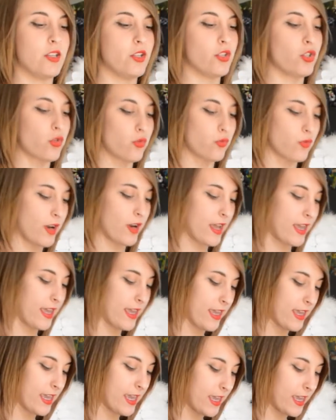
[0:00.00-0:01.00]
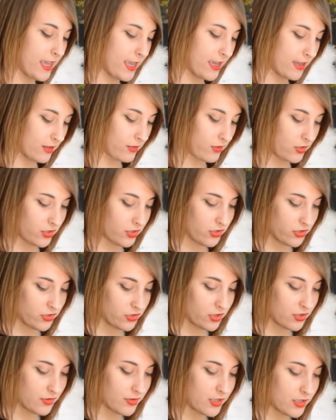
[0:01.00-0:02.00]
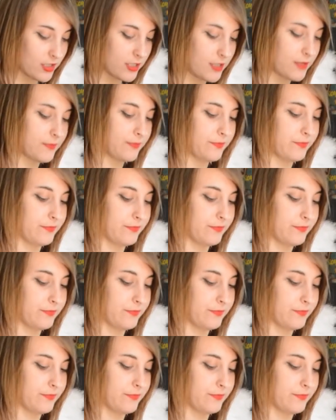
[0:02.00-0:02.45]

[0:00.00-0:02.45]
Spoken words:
tray and stir.